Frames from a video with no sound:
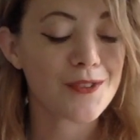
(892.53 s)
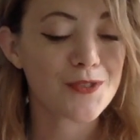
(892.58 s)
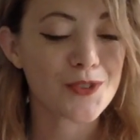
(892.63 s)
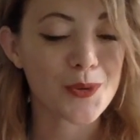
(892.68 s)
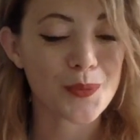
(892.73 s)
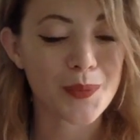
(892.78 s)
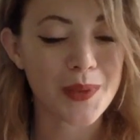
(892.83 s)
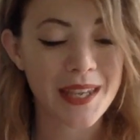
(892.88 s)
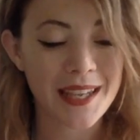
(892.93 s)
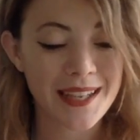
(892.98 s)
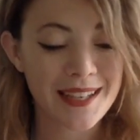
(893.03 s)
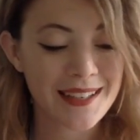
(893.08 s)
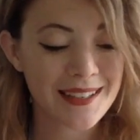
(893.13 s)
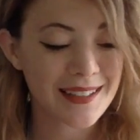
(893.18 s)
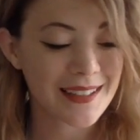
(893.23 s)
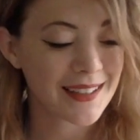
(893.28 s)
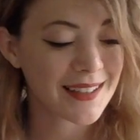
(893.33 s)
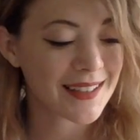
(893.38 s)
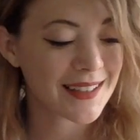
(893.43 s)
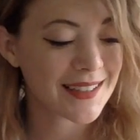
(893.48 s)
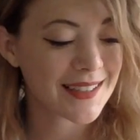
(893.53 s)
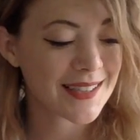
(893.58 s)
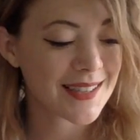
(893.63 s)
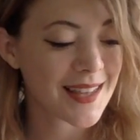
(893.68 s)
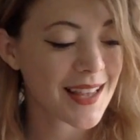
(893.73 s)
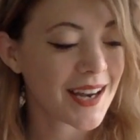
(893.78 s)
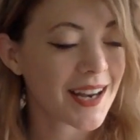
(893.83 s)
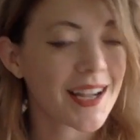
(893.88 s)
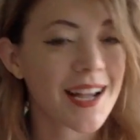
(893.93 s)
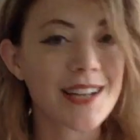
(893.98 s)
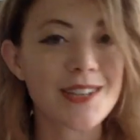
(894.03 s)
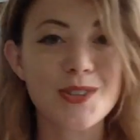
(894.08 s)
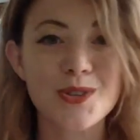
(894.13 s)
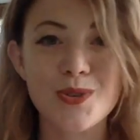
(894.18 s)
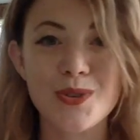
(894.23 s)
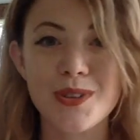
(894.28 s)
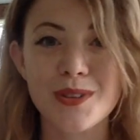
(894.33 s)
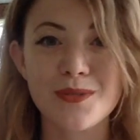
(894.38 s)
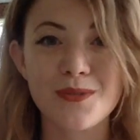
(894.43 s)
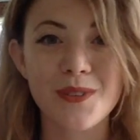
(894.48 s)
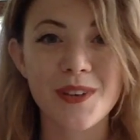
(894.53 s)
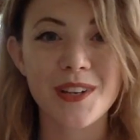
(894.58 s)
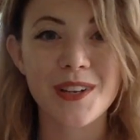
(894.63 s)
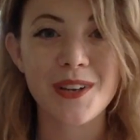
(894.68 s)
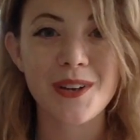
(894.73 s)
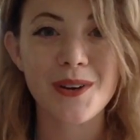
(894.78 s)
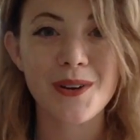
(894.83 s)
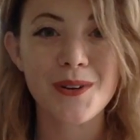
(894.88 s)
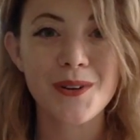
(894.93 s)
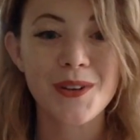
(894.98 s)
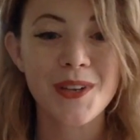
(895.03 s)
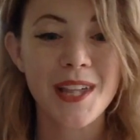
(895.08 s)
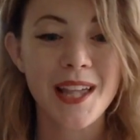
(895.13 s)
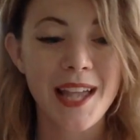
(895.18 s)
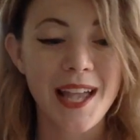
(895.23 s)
For me, it's that I got to do this video,